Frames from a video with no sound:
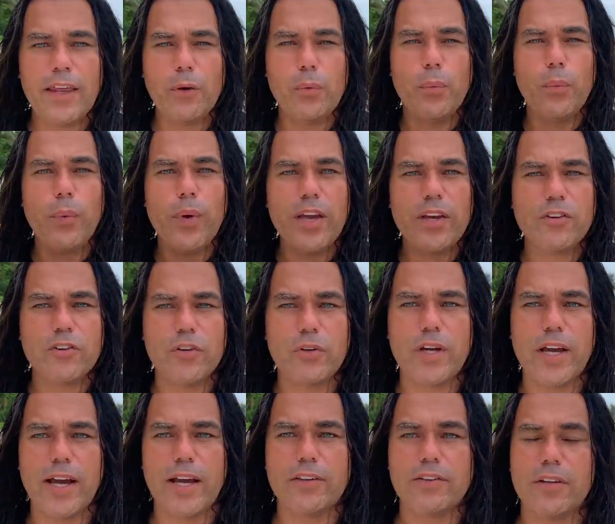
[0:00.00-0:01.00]
I wish you
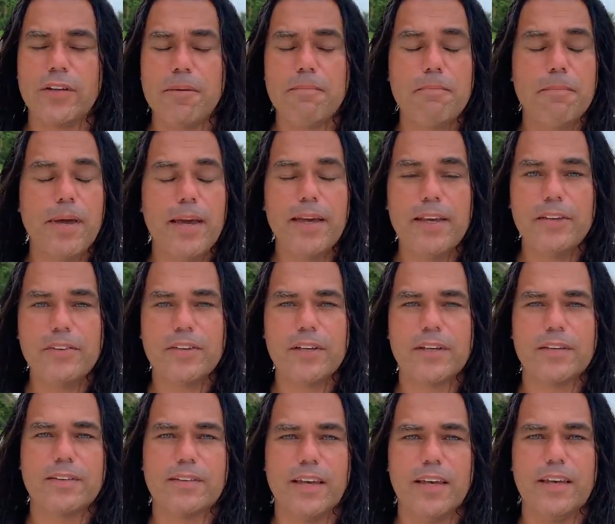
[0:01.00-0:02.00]
guys an
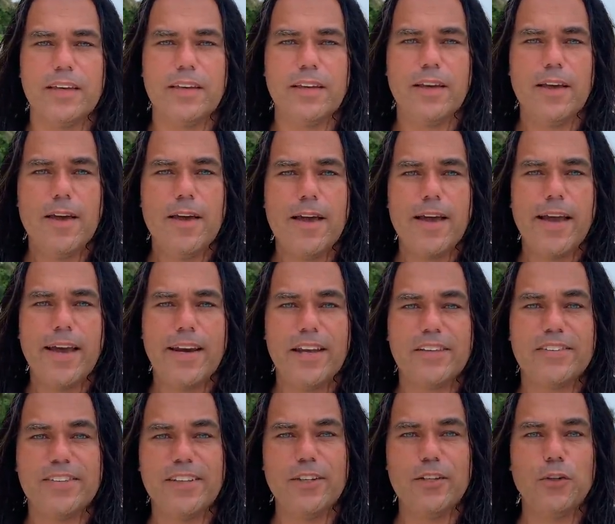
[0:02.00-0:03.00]
amazing day, and I
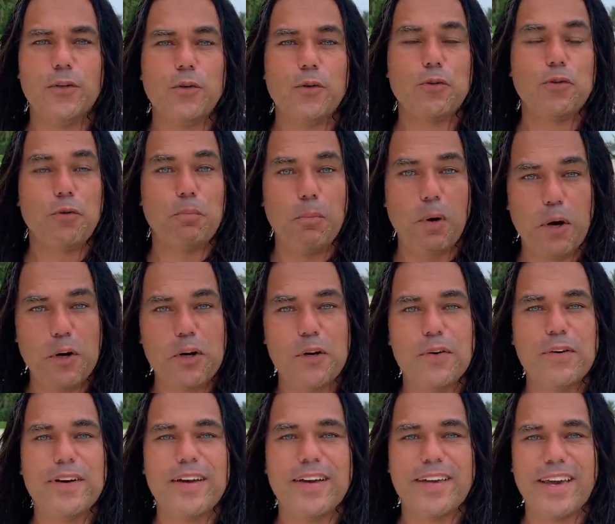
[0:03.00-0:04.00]
see you tomorrow
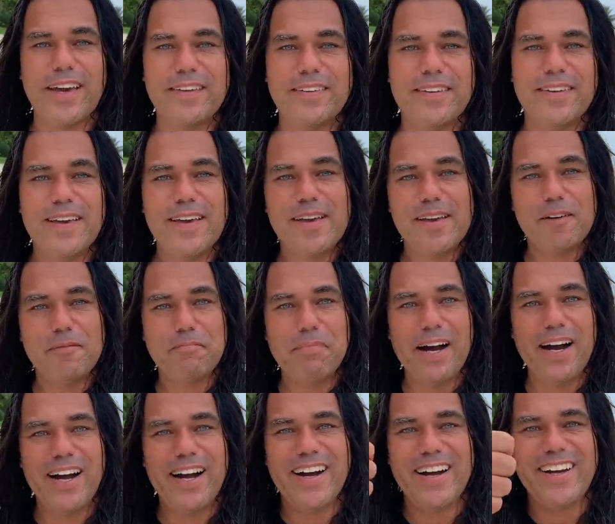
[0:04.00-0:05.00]
again.
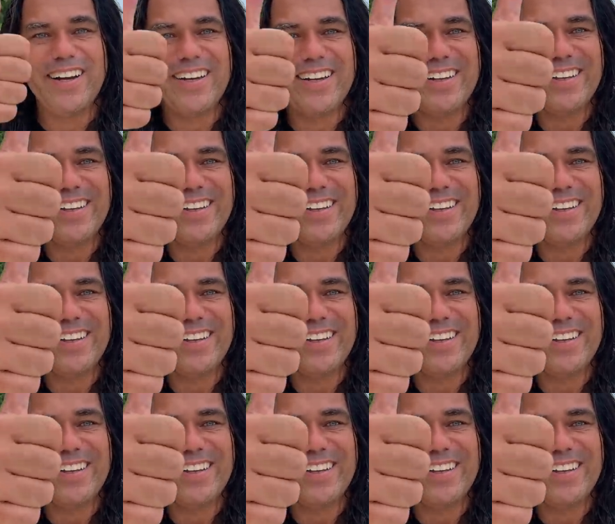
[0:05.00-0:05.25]
Bye.